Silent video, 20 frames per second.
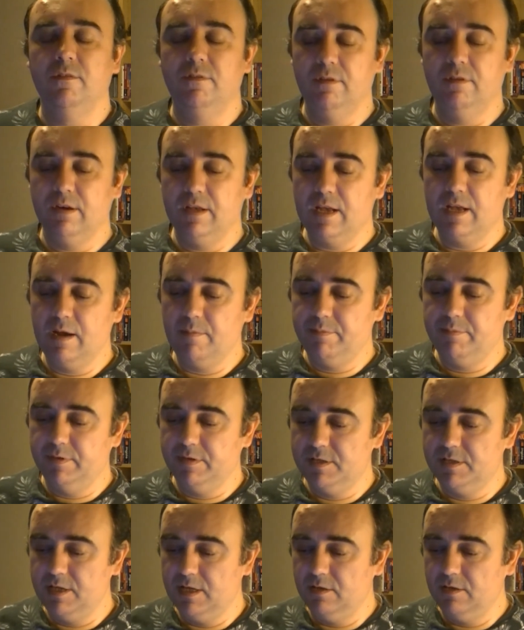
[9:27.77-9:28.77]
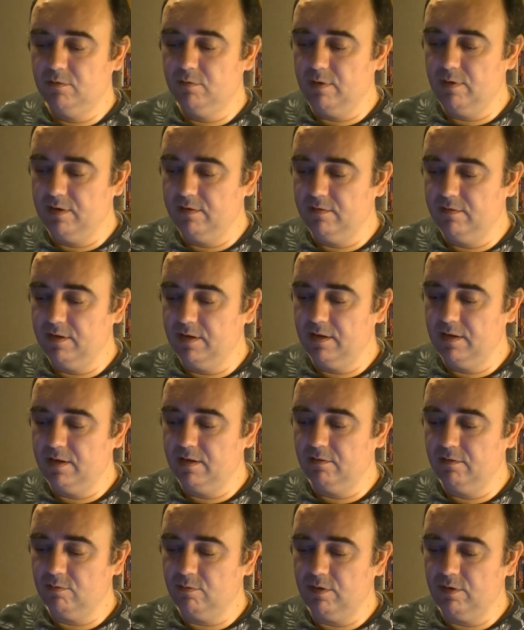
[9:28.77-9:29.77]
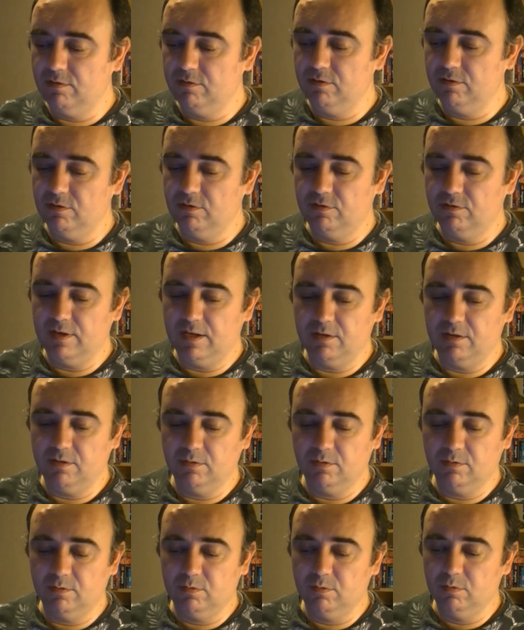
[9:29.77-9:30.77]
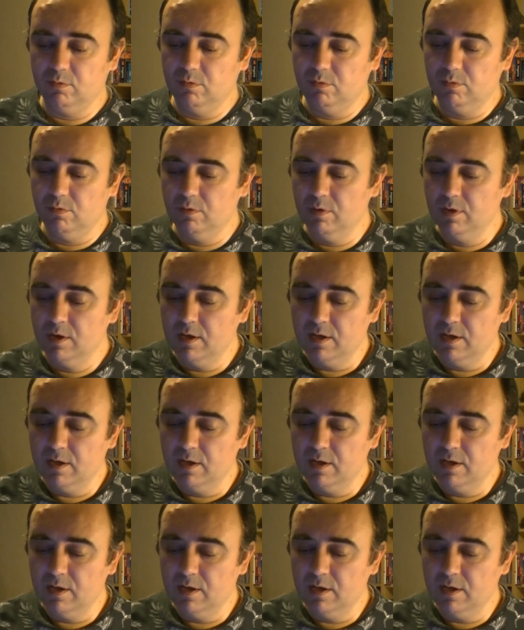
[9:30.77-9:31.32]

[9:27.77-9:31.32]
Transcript: Really appreciate to answer these questions, and to